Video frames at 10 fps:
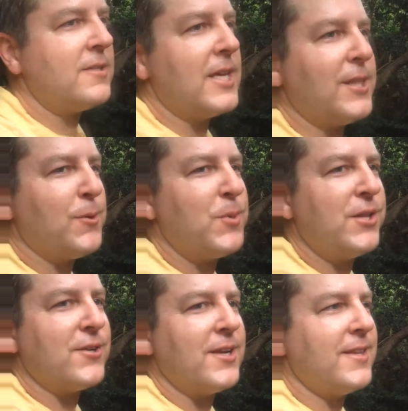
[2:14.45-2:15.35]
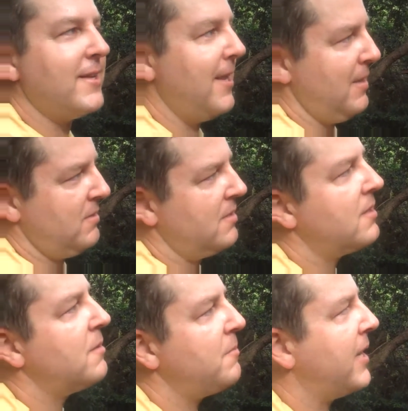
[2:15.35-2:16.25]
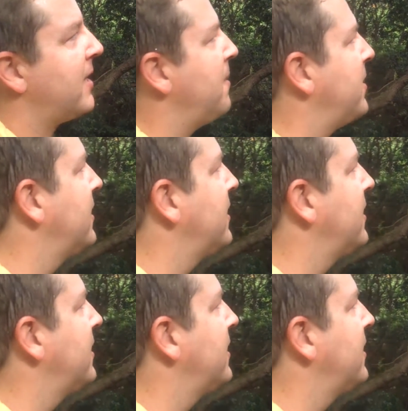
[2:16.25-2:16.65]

take a little breather and then head back up.